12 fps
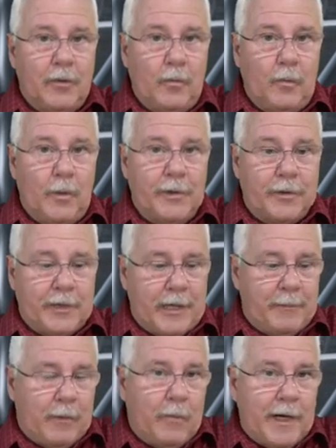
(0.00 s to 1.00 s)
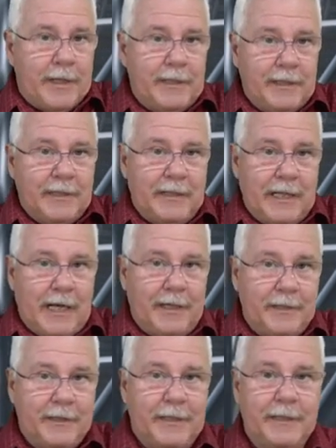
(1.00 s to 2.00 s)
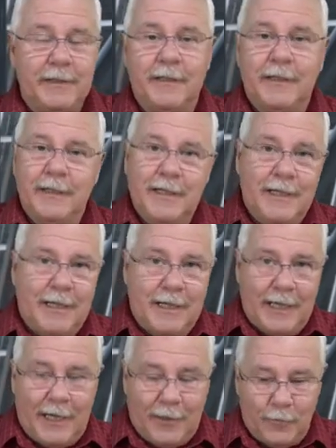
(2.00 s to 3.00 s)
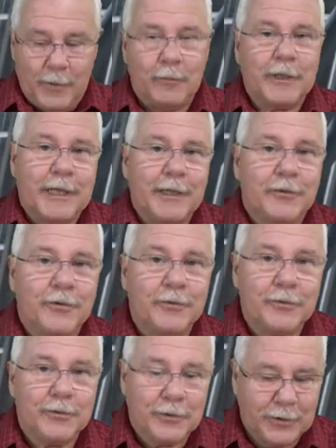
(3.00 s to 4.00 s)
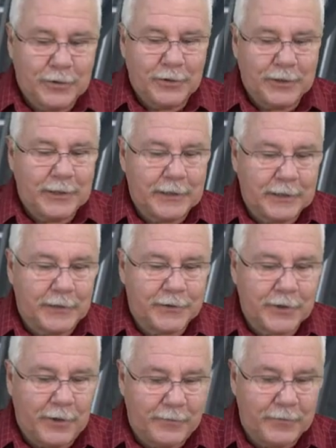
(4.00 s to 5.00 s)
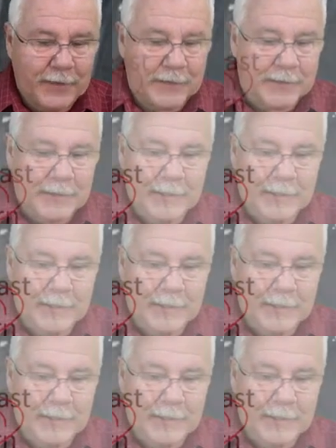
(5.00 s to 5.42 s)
with number 1 underneath, and we will get to the details of these.